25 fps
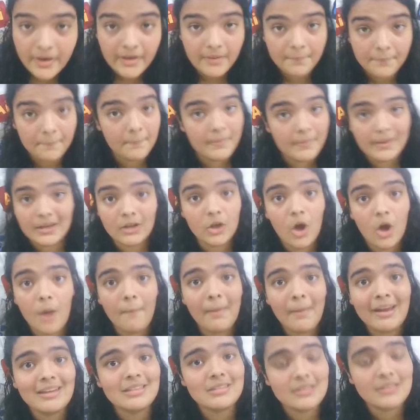pinned
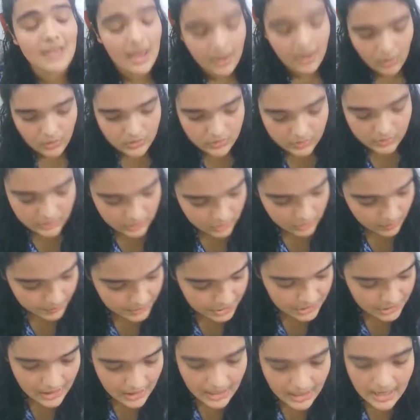comments and also
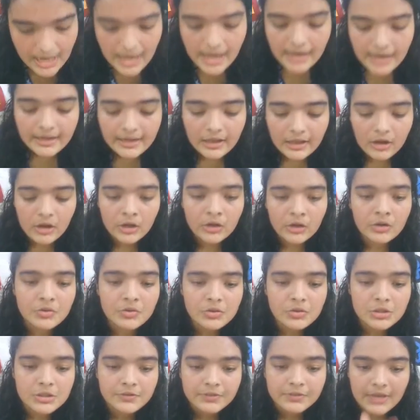description. Click on
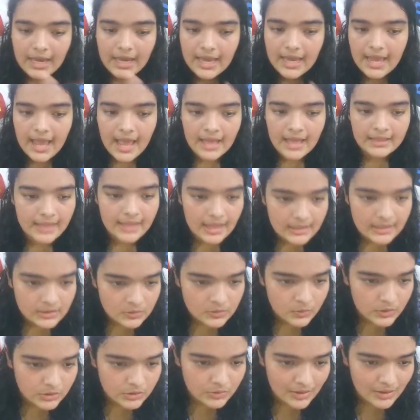Ctrl+Shift+K, and that's
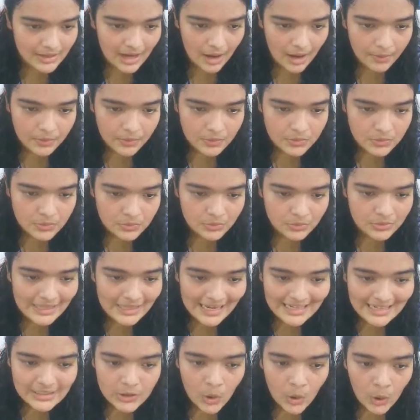going to allow you to
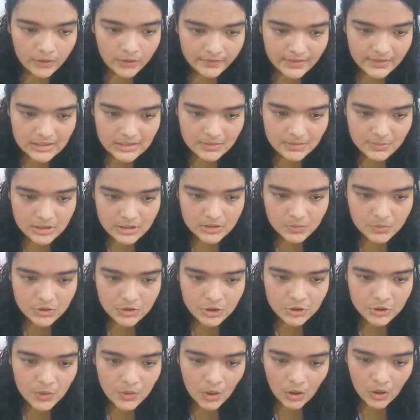get all of these images,
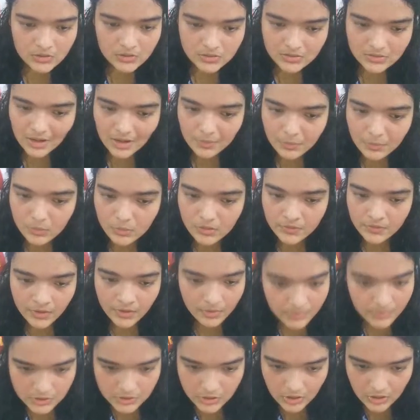which we also downloaded
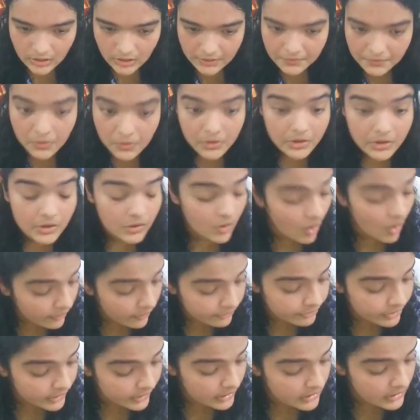from the chocolate folder
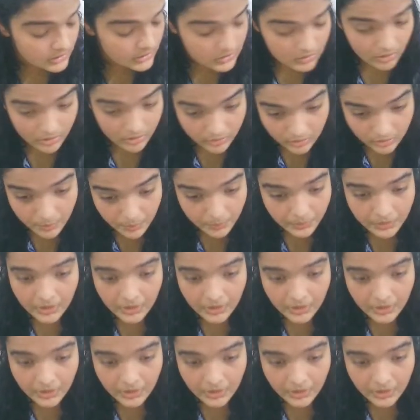of the Discord group.